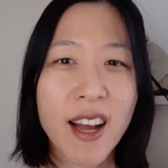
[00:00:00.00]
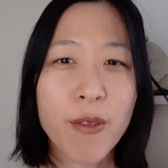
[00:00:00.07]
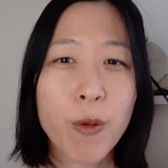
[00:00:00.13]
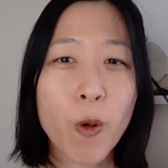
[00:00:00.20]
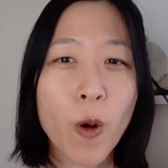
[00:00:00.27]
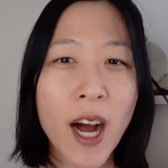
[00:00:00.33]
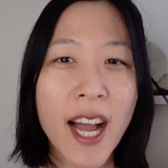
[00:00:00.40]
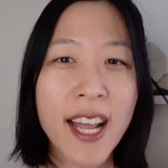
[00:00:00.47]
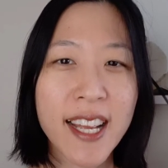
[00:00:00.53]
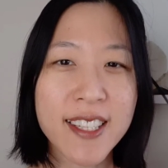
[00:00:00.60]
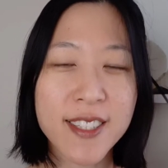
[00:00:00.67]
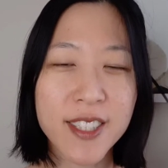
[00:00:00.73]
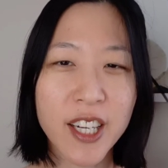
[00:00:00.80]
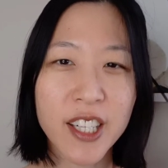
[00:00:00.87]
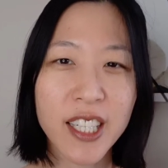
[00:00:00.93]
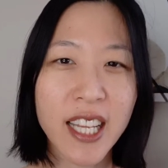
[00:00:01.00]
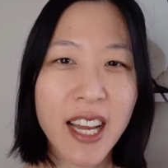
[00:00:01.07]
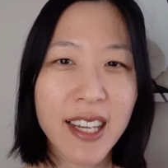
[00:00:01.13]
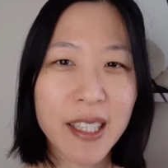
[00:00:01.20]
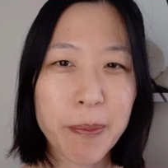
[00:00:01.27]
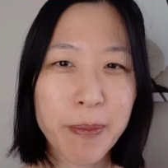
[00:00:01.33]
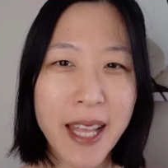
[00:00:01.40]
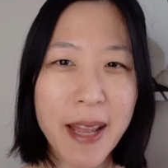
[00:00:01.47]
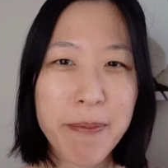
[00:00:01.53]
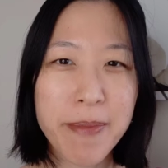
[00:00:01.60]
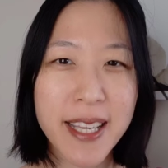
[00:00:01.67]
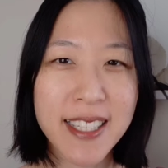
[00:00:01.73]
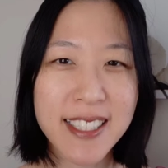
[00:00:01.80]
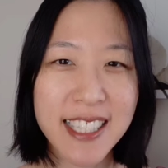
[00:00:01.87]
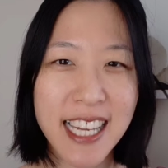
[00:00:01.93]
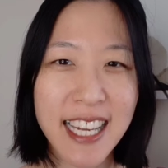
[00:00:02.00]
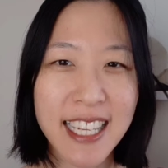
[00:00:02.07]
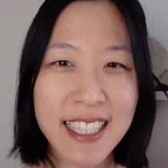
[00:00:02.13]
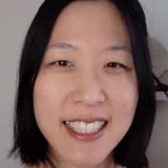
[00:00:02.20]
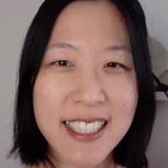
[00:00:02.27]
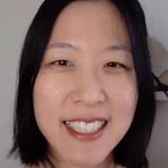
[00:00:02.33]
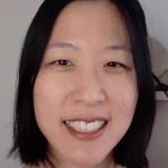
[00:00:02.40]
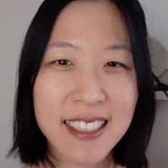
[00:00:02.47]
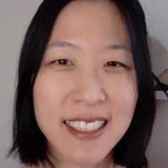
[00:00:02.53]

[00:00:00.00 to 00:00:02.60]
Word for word: of why I started on a plant based diet.